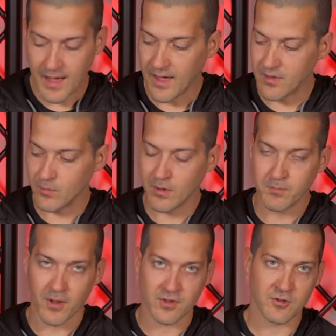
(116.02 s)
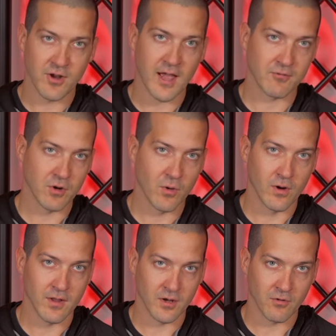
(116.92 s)
And then we'll multi-track
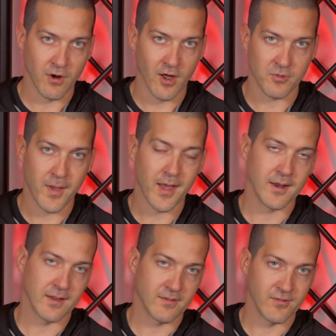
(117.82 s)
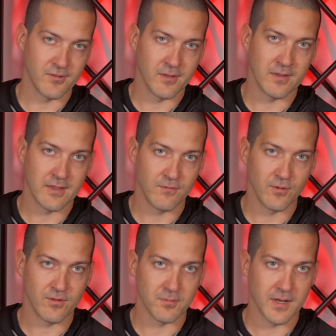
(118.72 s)
record in GarageBand and give
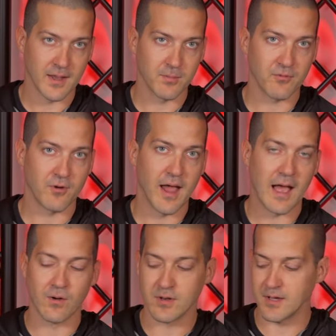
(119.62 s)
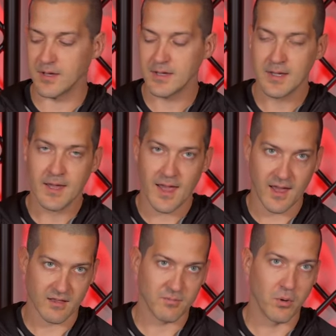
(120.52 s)
you some tips for how to
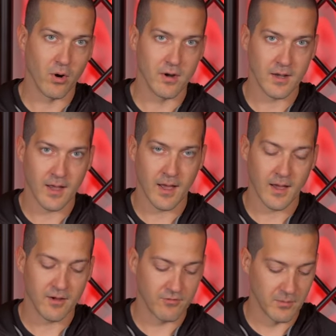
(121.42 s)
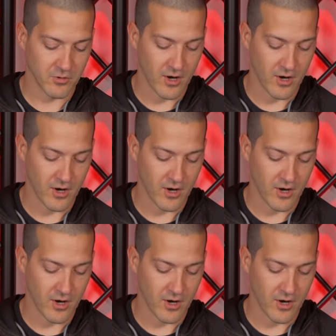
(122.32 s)
export from